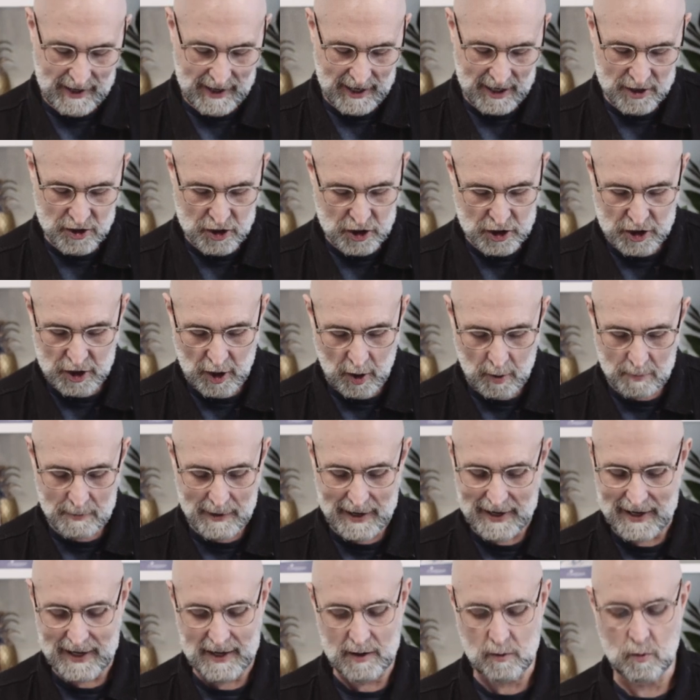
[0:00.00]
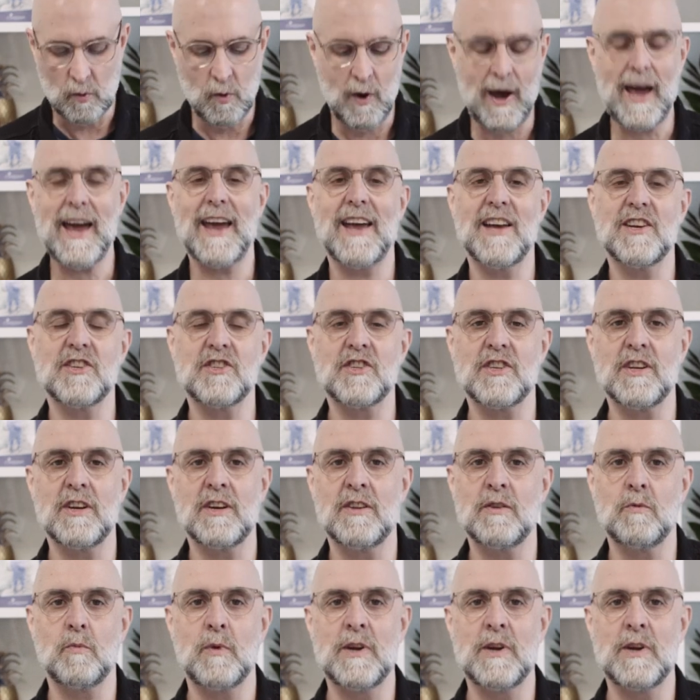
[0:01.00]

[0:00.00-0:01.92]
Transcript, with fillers: in so many ways, uh,